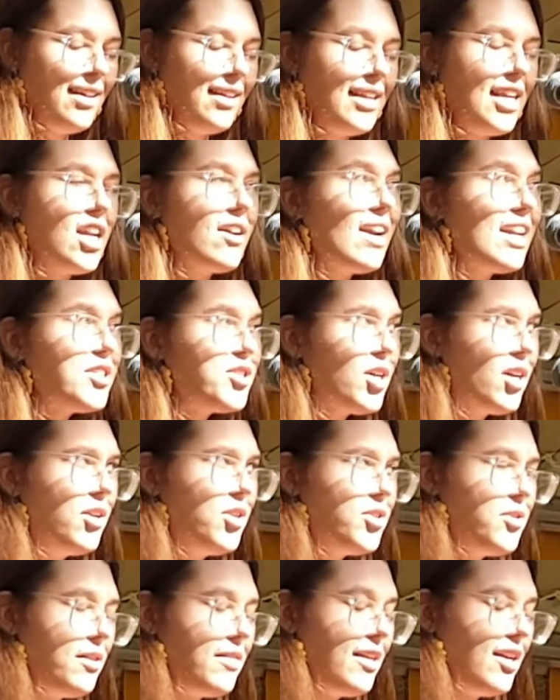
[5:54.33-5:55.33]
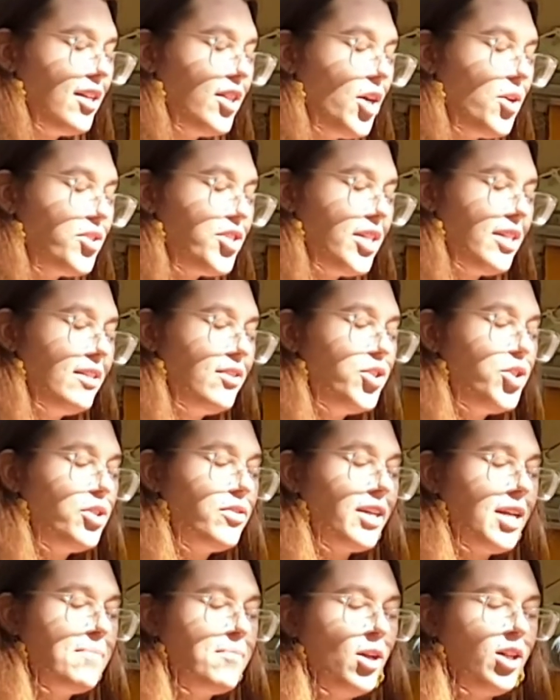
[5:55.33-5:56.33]
Here I turn to theologian
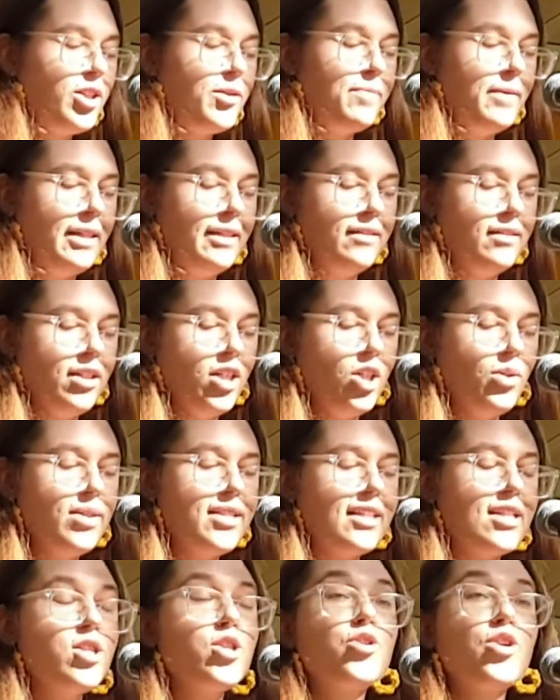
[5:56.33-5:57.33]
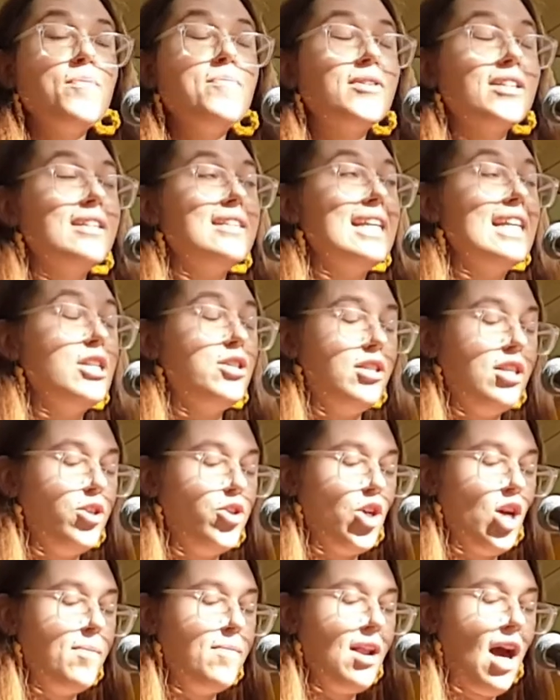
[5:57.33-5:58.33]
Jürgen Moltmann, who was conscripted into the
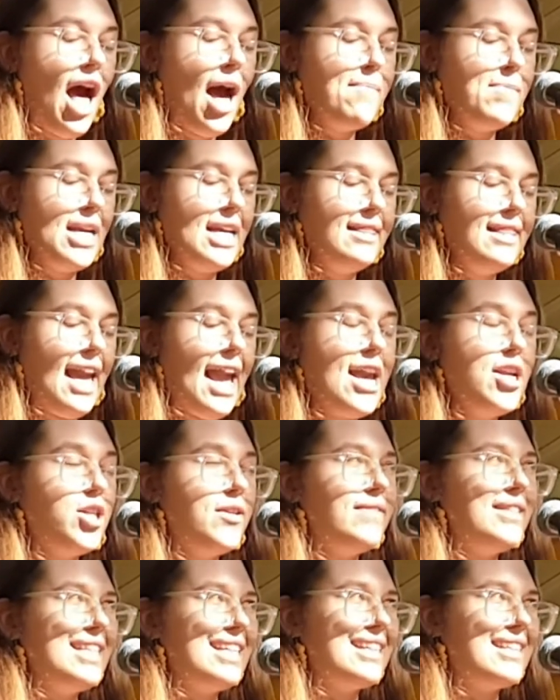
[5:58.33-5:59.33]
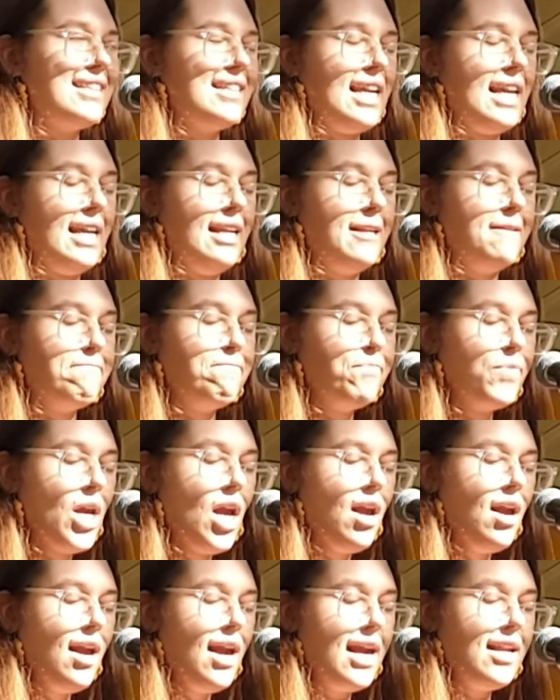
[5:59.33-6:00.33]
German army at the age of 16,
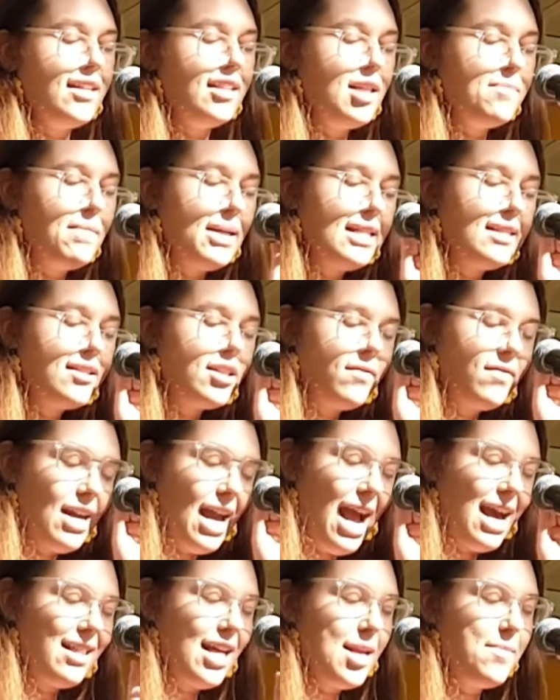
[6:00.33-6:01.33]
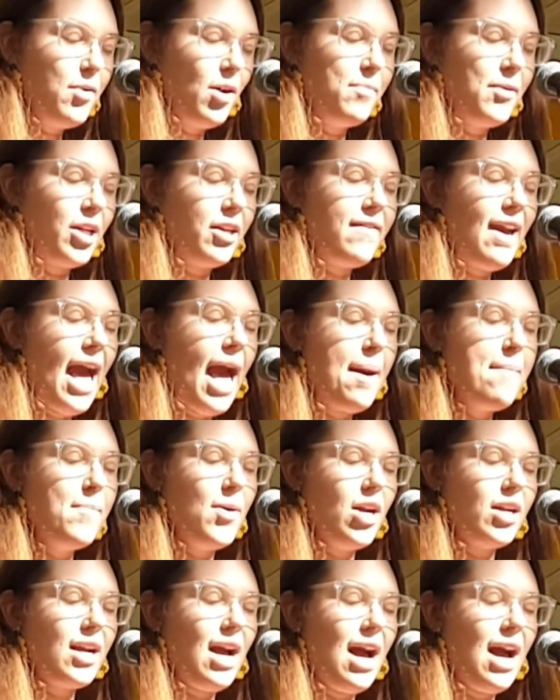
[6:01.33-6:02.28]
and in the midst of the Allied bombing of Hamburg